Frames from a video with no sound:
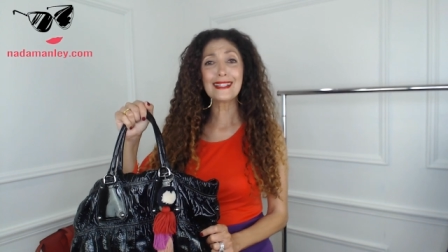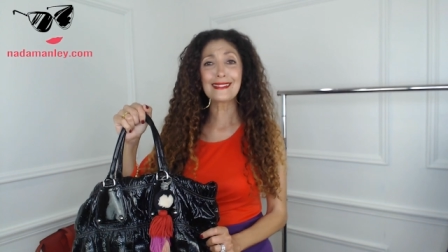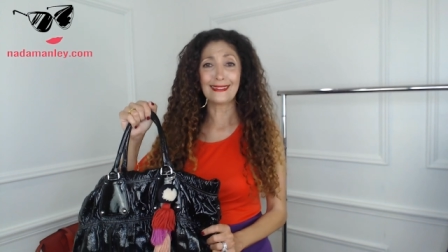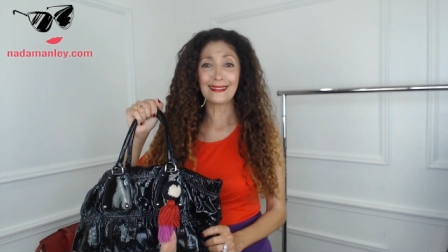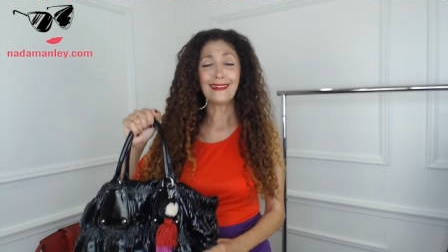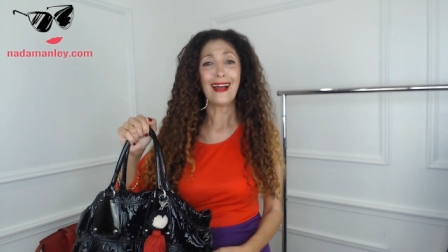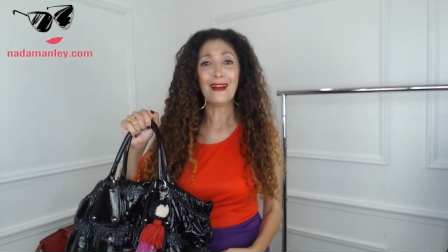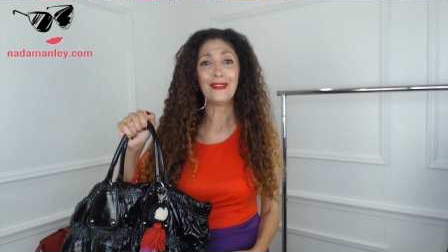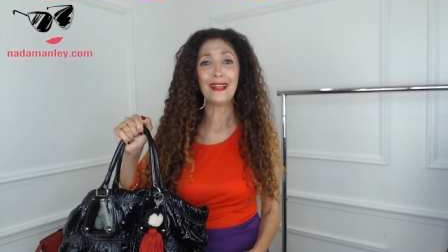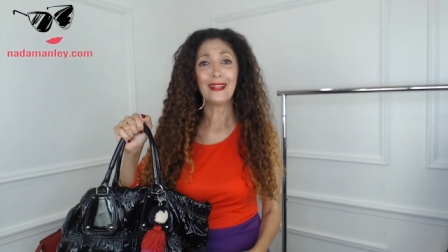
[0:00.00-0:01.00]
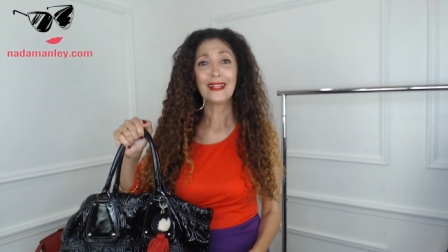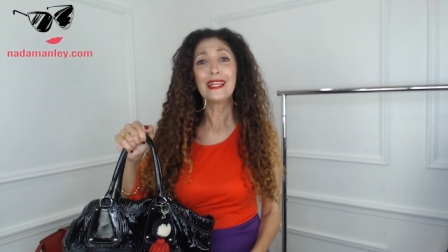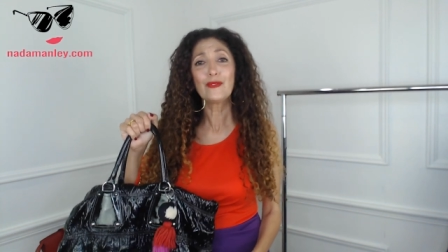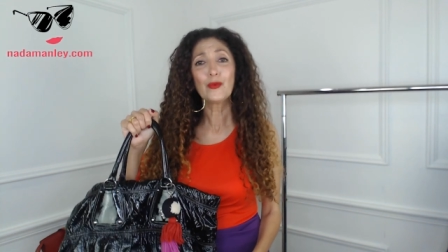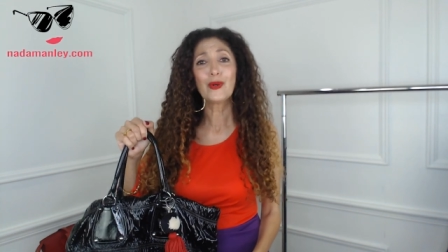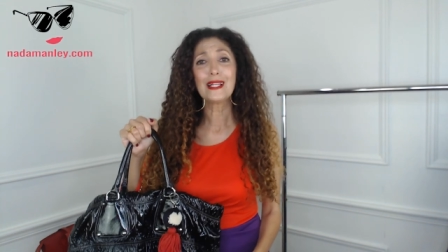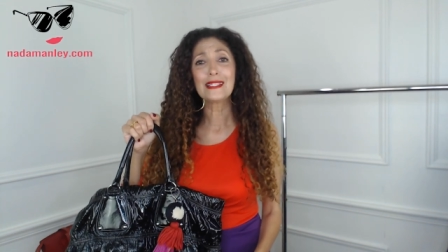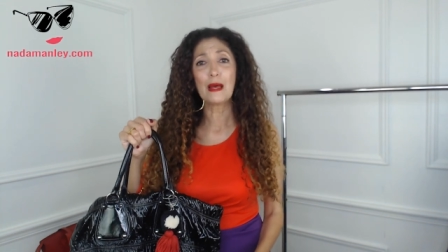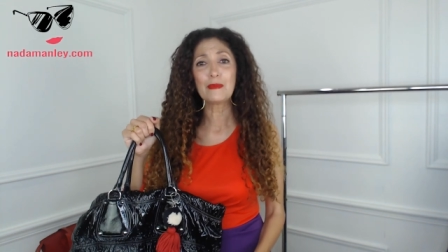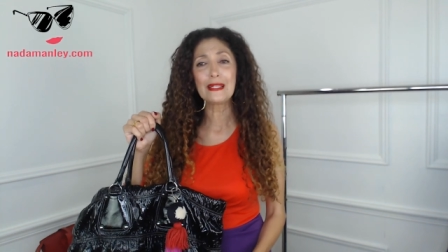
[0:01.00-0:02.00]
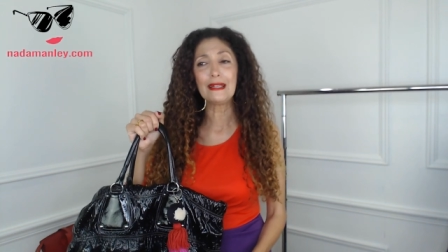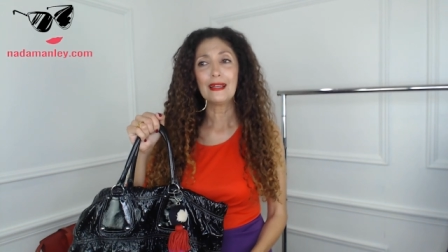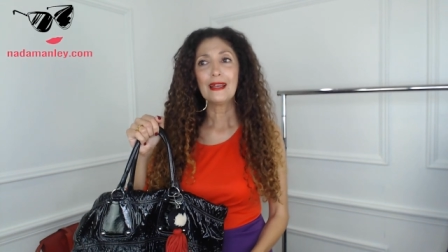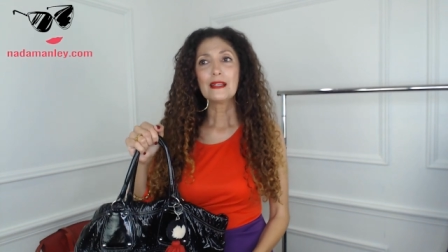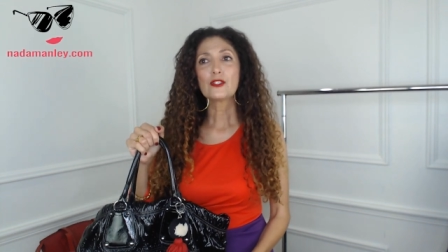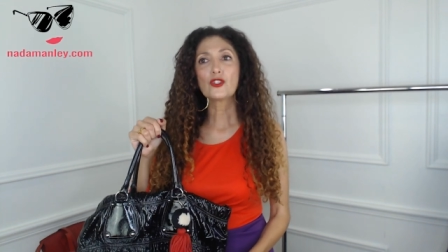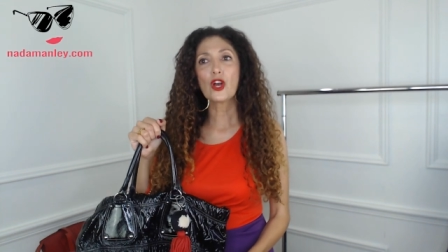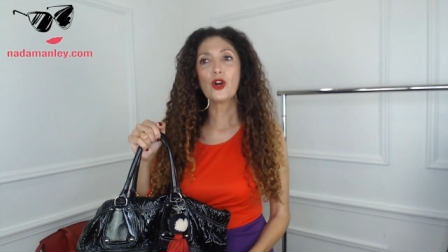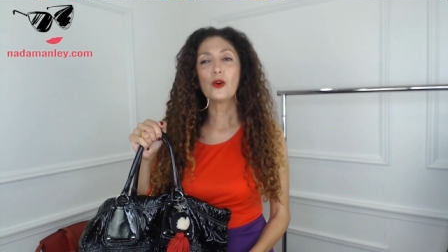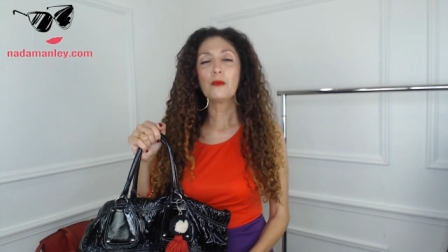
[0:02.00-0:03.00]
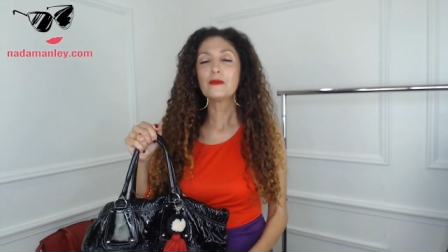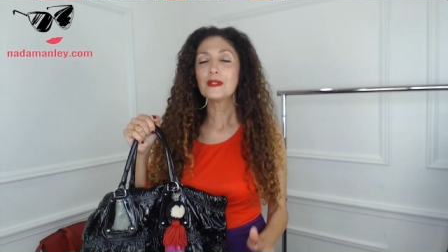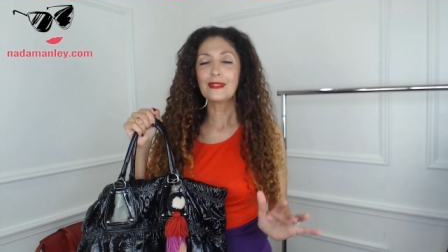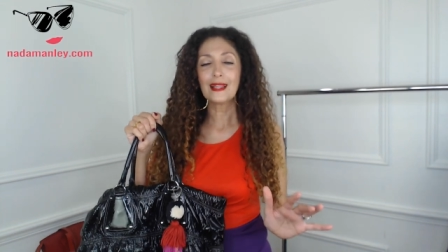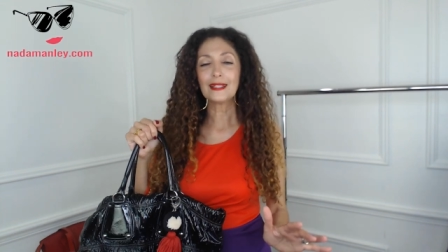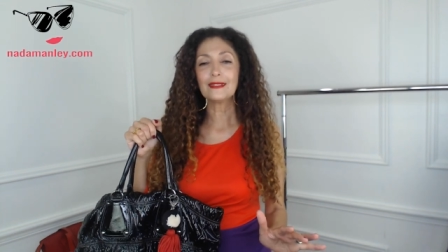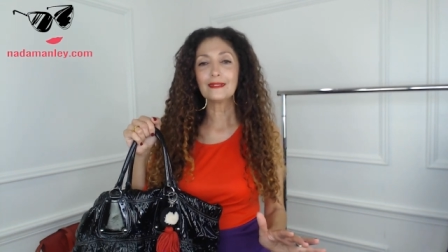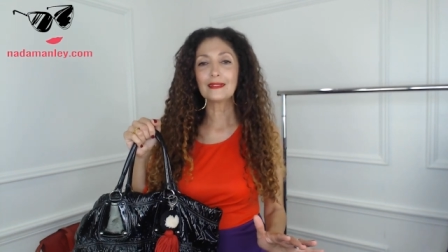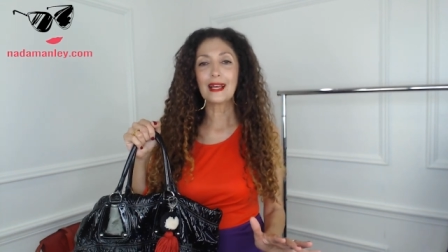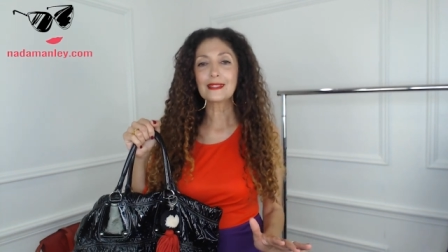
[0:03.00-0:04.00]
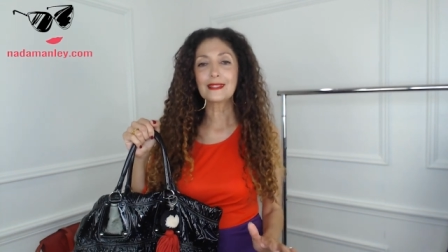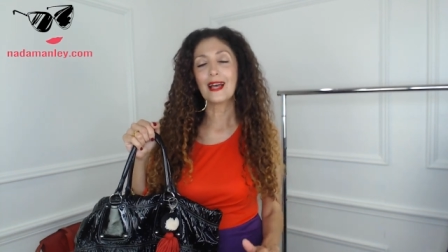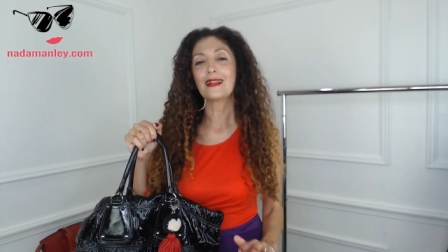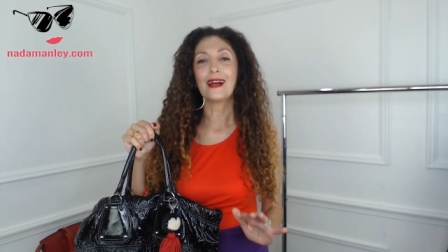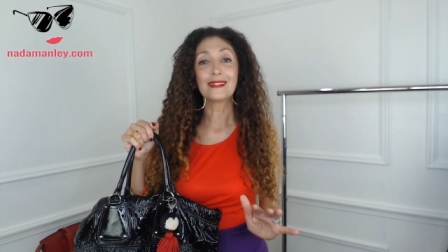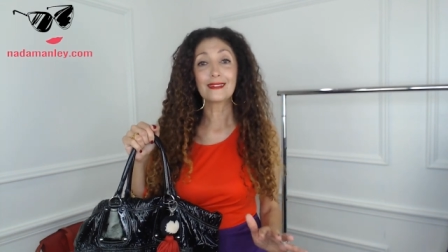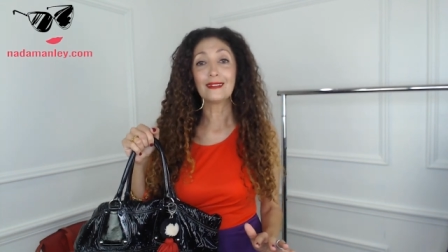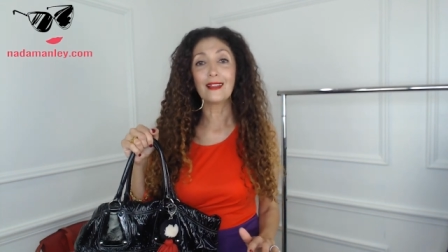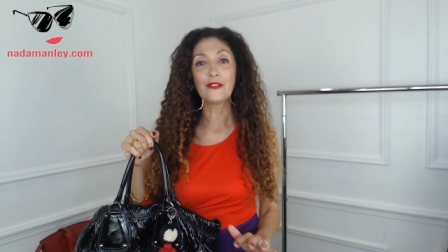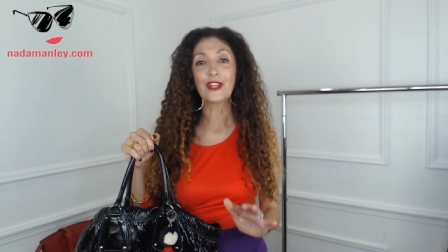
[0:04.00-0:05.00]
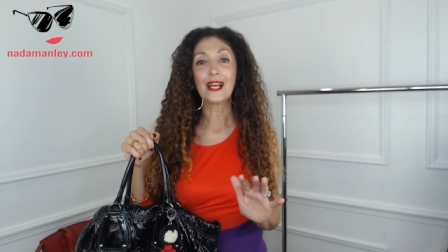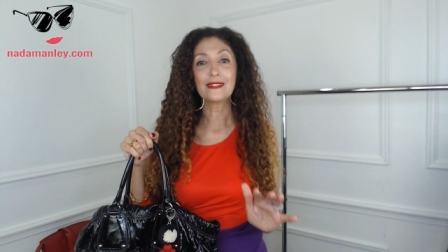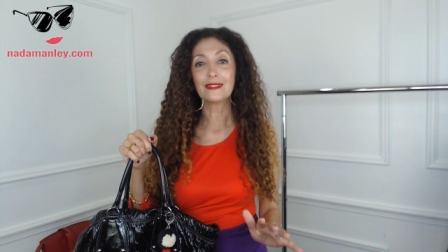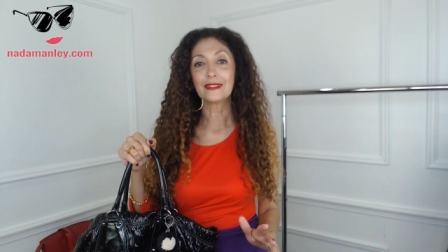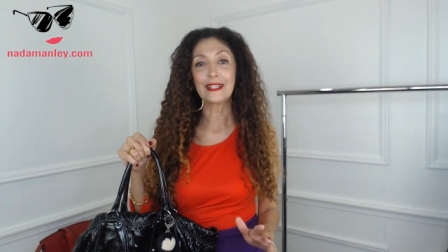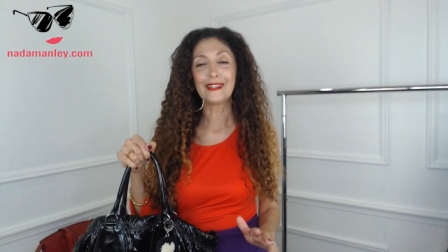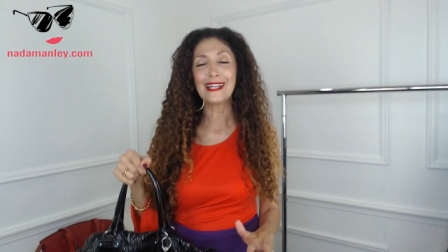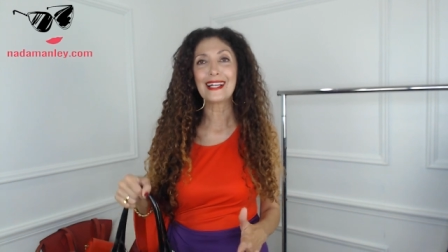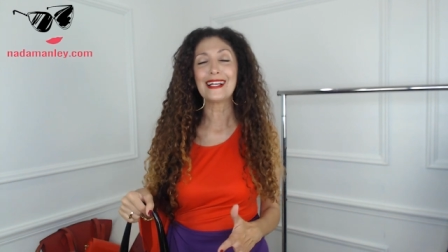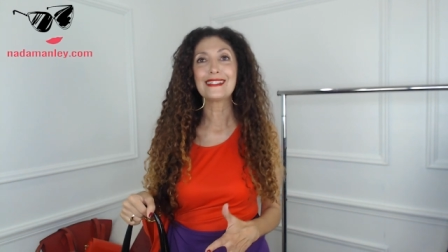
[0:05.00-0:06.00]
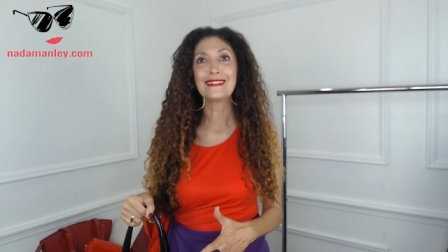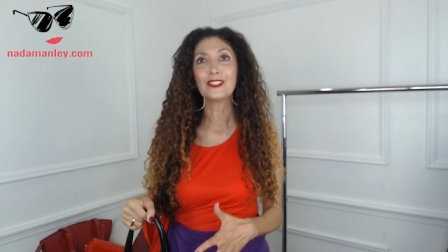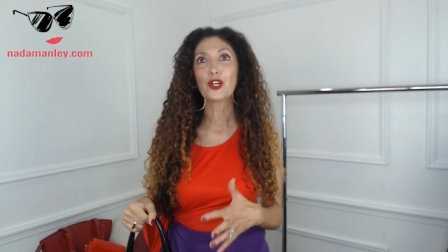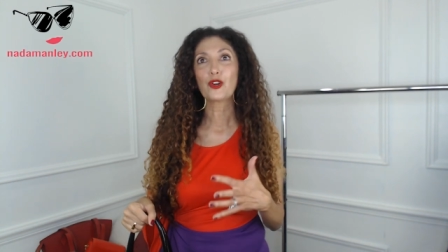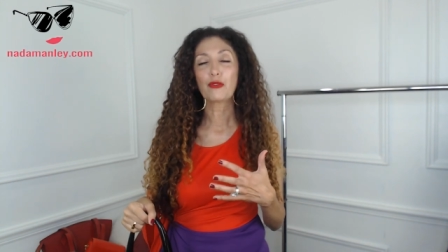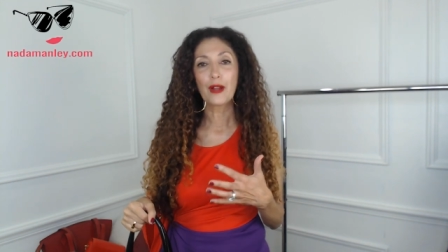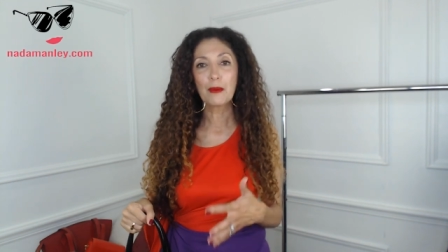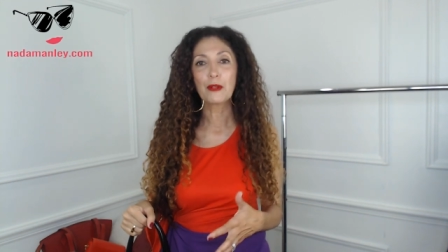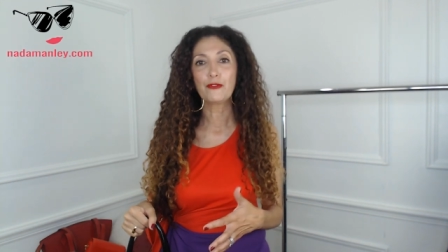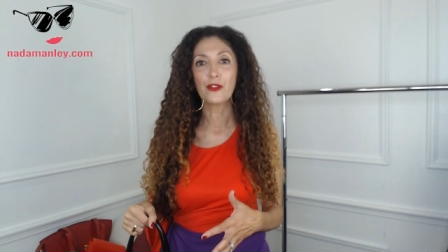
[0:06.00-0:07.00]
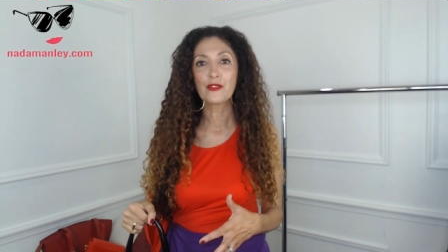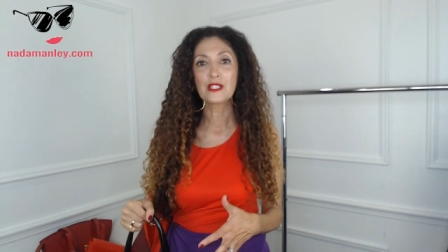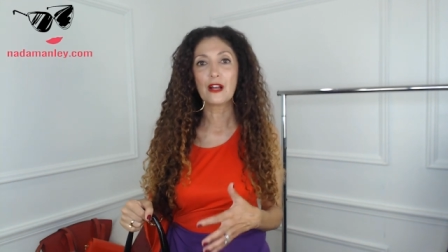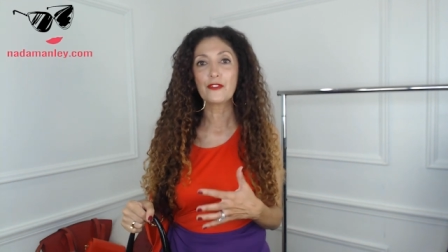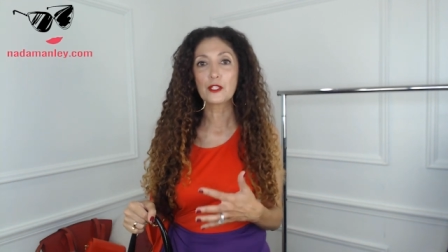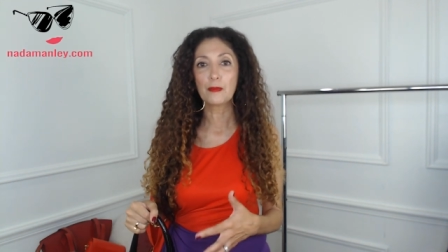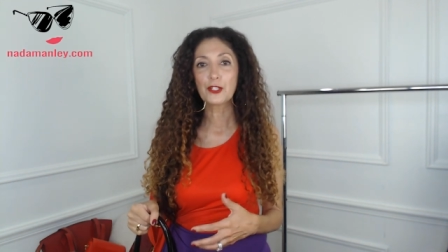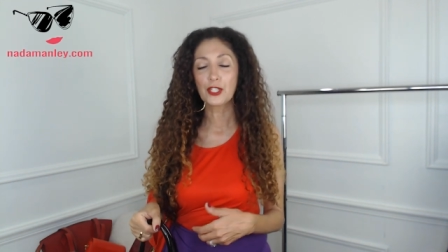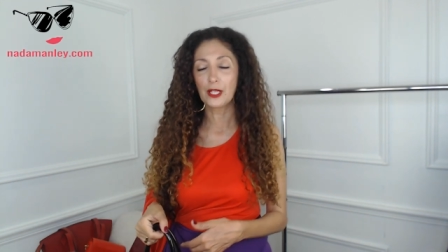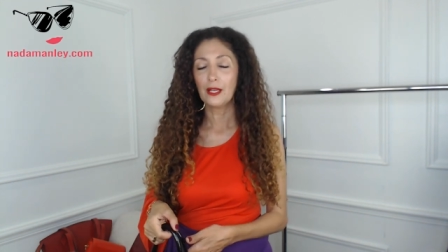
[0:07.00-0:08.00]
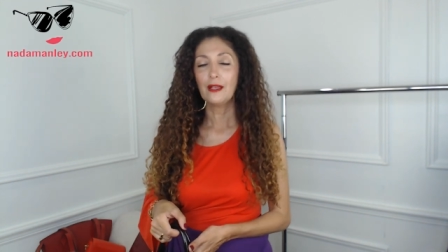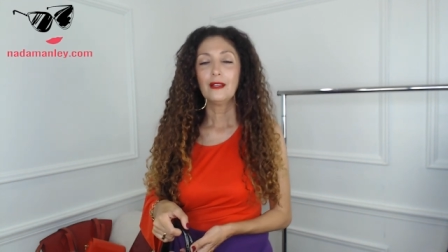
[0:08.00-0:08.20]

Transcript: it's a little heavy even when it's empty. So that that said, I still love it. I still carry it. I still cram it full of stuff, especially